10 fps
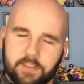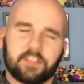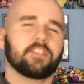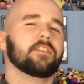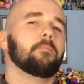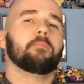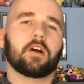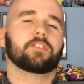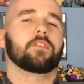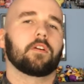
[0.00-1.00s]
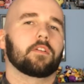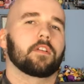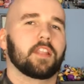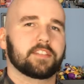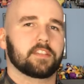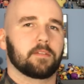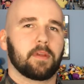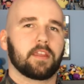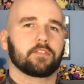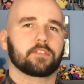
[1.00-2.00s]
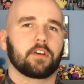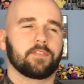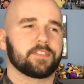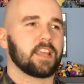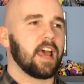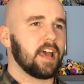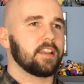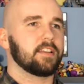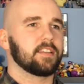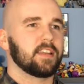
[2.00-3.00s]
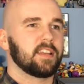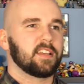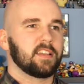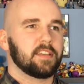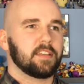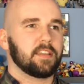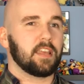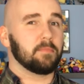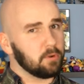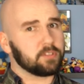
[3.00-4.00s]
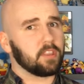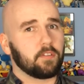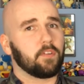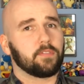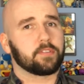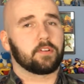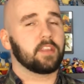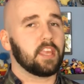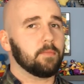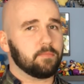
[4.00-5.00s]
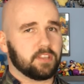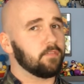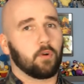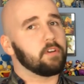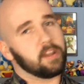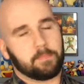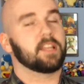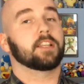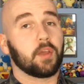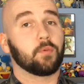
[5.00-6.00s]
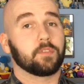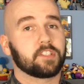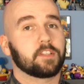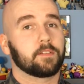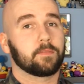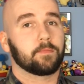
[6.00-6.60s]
This is a much longer list than Microsoft's and it mostly revolves around games that have already been announced.